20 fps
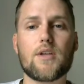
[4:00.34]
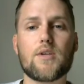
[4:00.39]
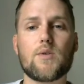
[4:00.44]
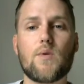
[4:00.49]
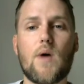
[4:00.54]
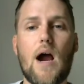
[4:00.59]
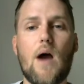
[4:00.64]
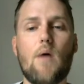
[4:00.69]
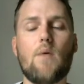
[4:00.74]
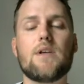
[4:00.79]
So
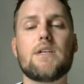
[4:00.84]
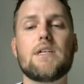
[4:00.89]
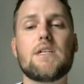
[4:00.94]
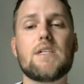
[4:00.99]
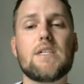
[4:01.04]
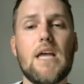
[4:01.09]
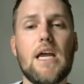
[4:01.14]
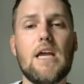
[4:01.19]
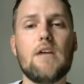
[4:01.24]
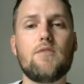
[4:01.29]
I would
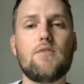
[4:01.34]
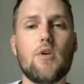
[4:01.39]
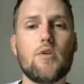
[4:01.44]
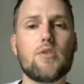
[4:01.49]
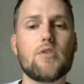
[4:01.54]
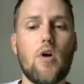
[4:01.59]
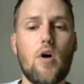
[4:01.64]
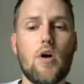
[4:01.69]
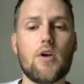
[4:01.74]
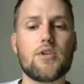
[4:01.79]
save those
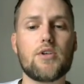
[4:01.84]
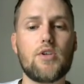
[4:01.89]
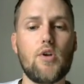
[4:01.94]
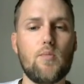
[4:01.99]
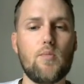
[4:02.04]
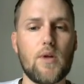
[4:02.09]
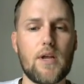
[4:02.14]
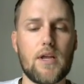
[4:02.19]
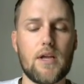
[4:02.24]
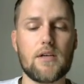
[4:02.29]
orange
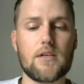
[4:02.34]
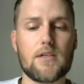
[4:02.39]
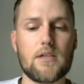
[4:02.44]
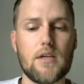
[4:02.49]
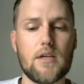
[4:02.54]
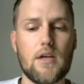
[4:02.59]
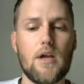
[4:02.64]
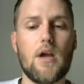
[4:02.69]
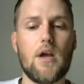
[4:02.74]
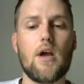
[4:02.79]
duplicates
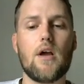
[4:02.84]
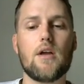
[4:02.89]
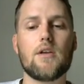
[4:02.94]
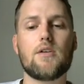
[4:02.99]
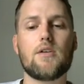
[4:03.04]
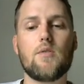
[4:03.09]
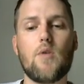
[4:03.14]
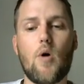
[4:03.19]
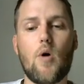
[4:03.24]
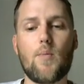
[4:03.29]

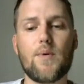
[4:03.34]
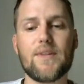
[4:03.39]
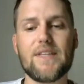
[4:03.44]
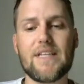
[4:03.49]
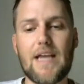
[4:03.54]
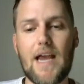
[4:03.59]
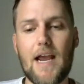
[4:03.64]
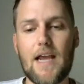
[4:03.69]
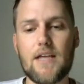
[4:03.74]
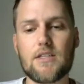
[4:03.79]
to open the
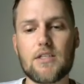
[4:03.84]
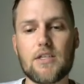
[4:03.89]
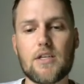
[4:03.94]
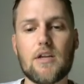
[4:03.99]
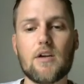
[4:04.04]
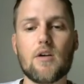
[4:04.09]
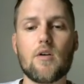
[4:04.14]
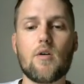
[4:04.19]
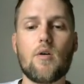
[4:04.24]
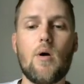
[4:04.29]
8th
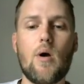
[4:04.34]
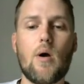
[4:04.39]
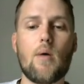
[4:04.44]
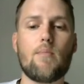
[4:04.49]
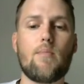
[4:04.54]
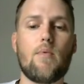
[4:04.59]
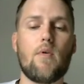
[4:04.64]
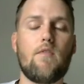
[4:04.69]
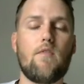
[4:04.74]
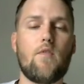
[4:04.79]
skill
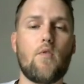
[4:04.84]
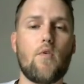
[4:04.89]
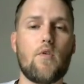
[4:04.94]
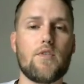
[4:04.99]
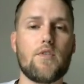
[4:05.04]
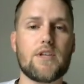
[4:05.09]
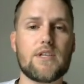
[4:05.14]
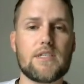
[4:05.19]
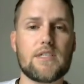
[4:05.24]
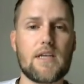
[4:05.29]
before
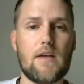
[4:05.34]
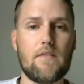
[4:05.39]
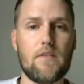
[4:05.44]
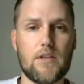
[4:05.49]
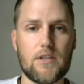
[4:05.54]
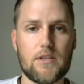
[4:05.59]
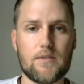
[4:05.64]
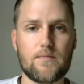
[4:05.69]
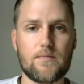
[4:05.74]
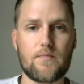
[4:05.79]
the 7th.
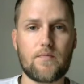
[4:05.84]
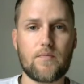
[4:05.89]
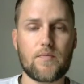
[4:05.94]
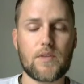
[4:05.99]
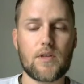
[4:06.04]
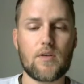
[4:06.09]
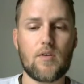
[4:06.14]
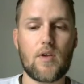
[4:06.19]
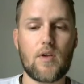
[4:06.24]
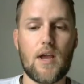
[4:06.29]

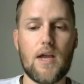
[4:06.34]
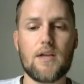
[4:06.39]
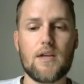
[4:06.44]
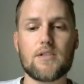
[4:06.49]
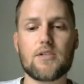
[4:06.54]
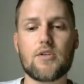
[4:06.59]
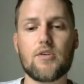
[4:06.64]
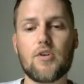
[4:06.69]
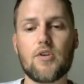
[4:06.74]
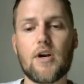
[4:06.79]
Okay,
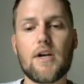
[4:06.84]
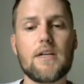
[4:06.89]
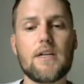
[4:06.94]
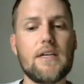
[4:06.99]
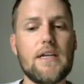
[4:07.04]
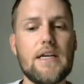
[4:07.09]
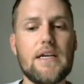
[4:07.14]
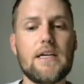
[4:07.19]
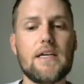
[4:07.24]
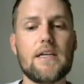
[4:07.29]
so you're going to
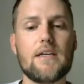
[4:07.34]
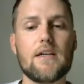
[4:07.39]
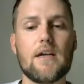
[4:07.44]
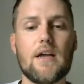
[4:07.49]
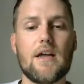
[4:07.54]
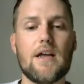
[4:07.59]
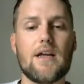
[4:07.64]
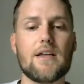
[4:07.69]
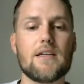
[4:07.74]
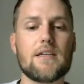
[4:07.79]
need
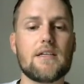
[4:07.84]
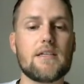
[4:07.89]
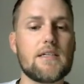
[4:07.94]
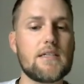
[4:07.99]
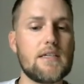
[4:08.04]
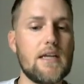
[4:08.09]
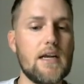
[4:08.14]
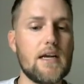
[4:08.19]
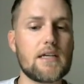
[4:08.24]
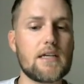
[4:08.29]

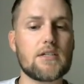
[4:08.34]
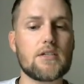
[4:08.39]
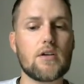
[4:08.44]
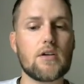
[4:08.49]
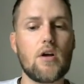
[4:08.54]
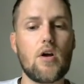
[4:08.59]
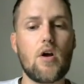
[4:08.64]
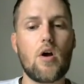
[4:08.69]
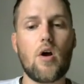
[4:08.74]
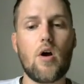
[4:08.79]
6
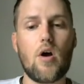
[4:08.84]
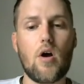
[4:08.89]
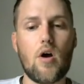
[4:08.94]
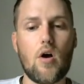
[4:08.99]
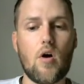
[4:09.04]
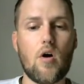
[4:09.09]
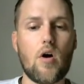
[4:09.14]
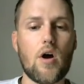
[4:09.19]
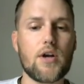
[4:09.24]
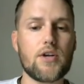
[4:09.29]

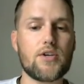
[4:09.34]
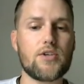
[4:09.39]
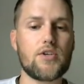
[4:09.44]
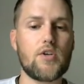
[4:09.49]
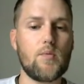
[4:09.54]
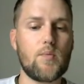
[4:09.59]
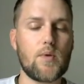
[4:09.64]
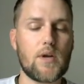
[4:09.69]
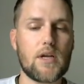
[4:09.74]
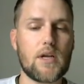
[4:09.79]
orange
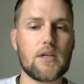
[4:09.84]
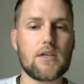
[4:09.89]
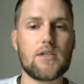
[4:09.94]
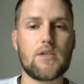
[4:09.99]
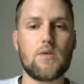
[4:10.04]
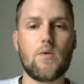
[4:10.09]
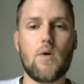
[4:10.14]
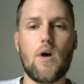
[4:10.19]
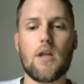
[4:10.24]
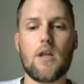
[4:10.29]
duplicates
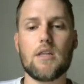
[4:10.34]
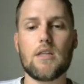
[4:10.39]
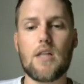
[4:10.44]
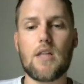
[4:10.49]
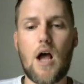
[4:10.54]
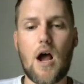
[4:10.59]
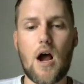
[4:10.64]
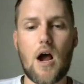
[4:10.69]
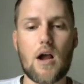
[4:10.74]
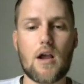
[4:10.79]
to
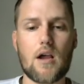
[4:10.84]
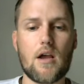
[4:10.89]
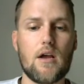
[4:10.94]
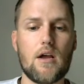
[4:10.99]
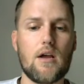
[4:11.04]
unlock,